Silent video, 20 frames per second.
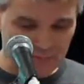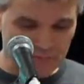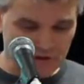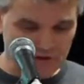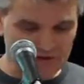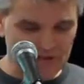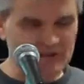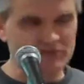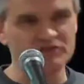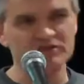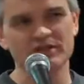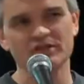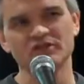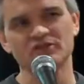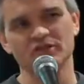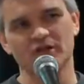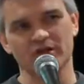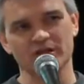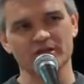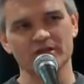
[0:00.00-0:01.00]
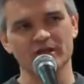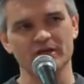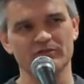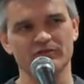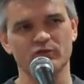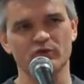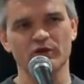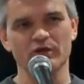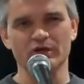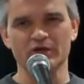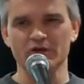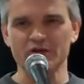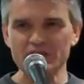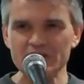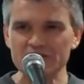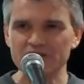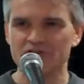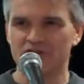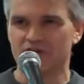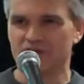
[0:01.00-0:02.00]
But these things are in there for a
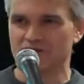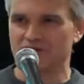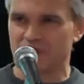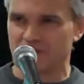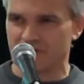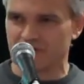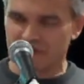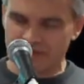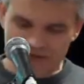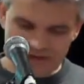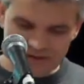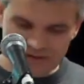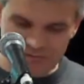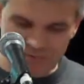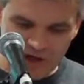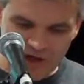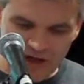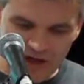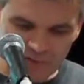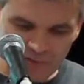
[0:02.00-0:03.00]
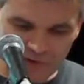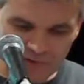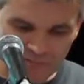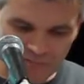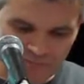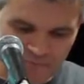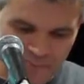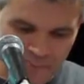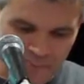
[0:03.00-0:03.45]
reason. It's written in the Bible.